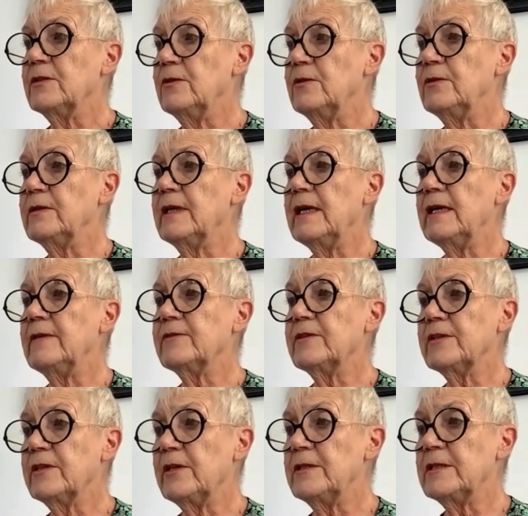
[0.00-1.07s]
to look after
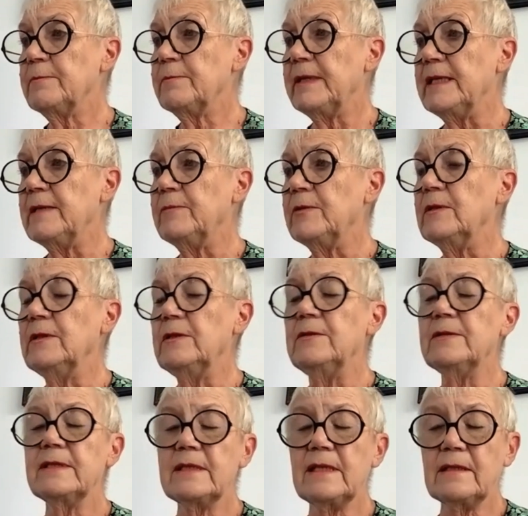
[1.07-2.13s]
those people who
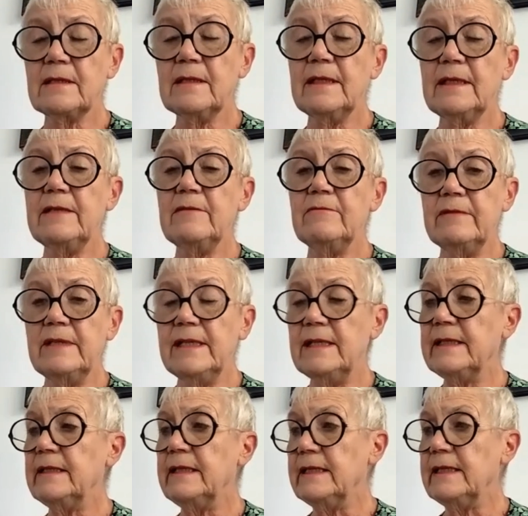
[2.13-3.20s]
suddenly
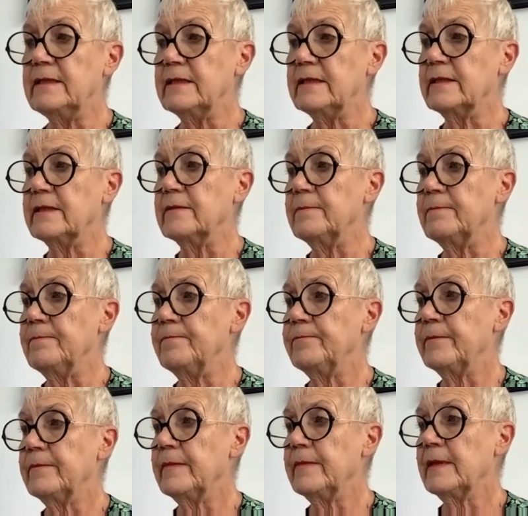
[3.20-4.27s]
really needed them.
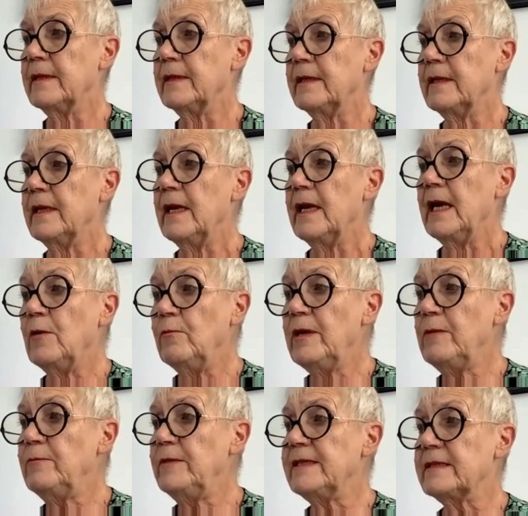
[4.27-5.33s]
And
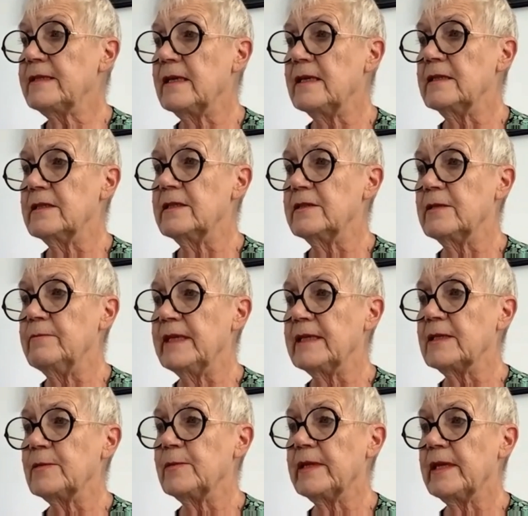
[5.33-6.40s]
when we started to
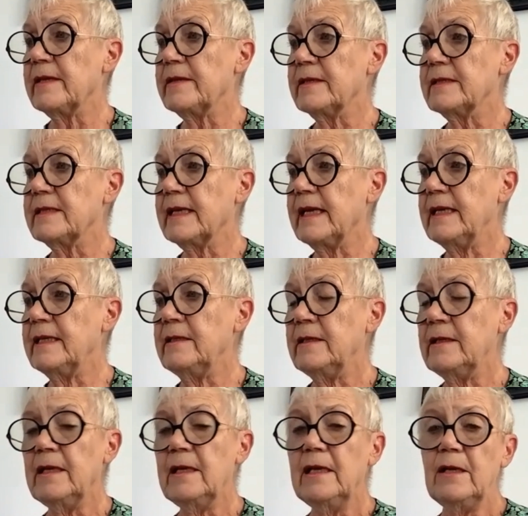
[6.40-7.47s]
mix with others again,
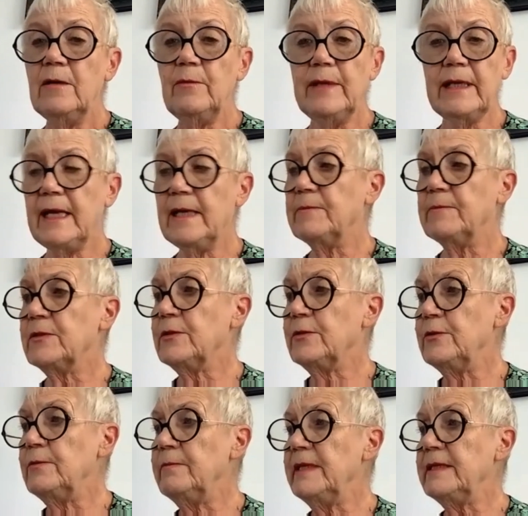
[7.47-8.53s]
we kept
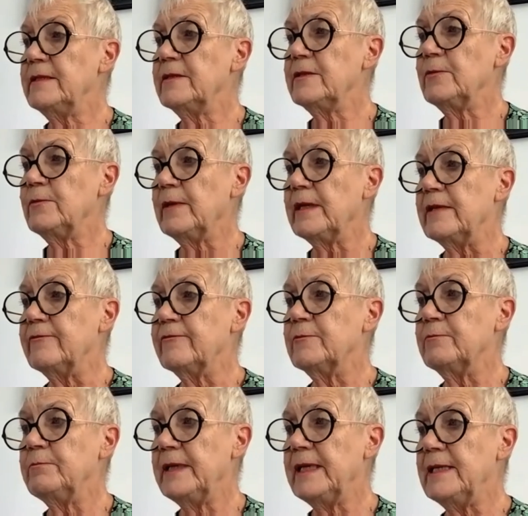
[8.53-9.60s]
2 meters away
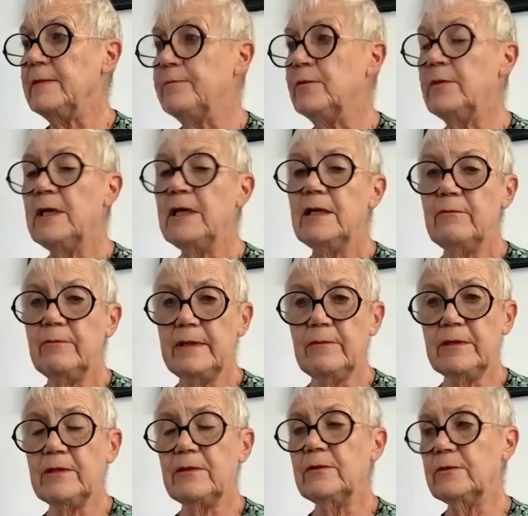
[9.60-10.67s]
from people we
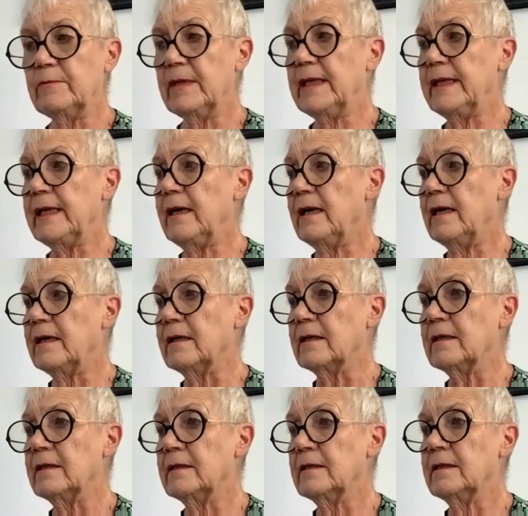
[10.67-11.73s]
would normally
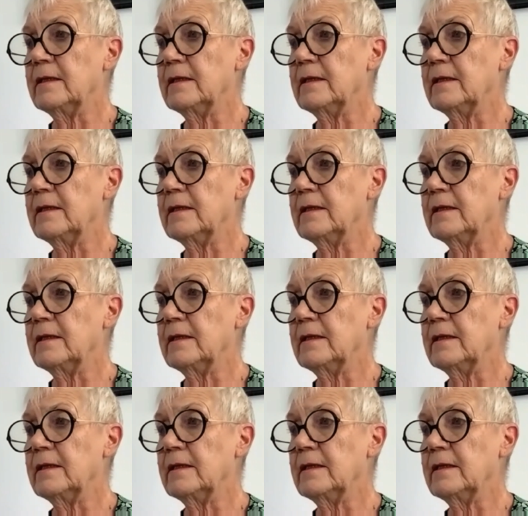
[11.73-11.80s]
hug,